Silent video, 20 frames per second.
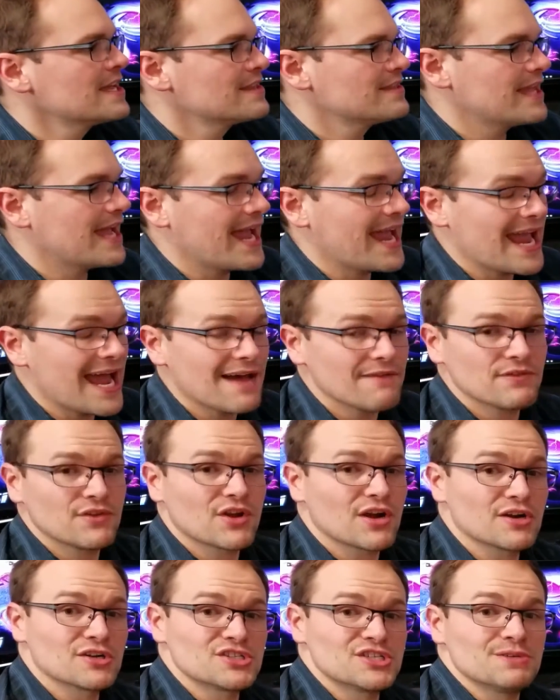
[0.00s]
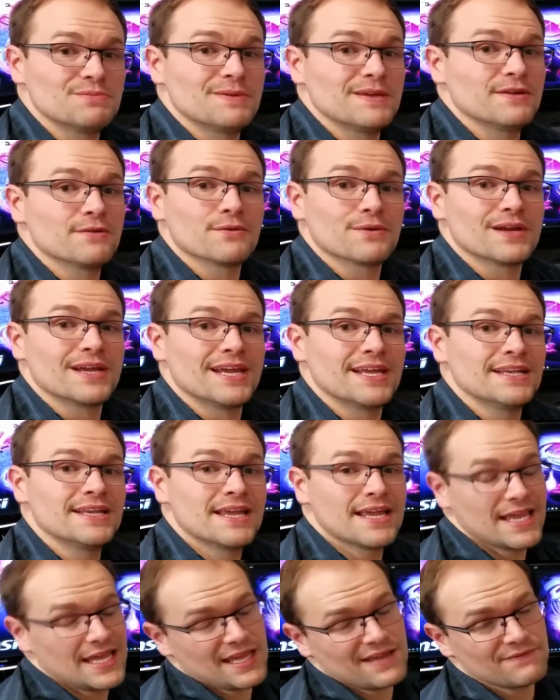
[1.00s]
that have the RGB ring
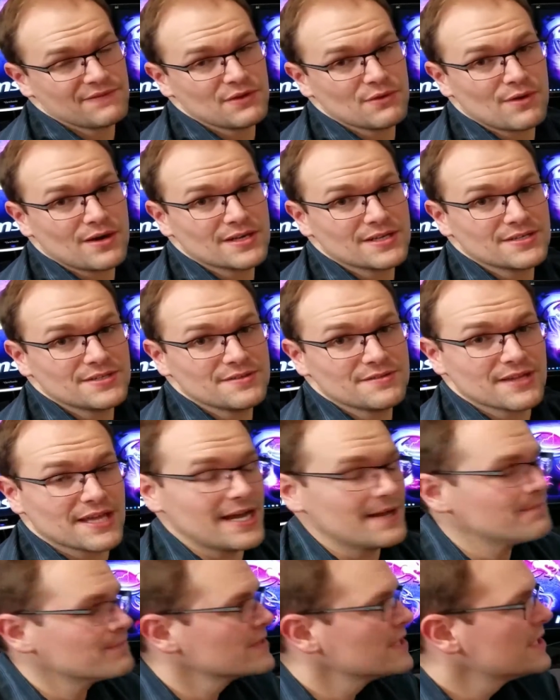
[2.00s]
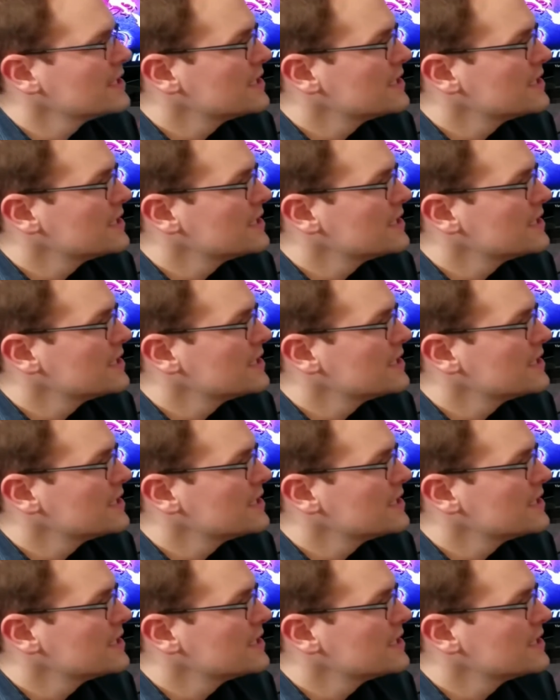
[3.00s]
if you want to do that.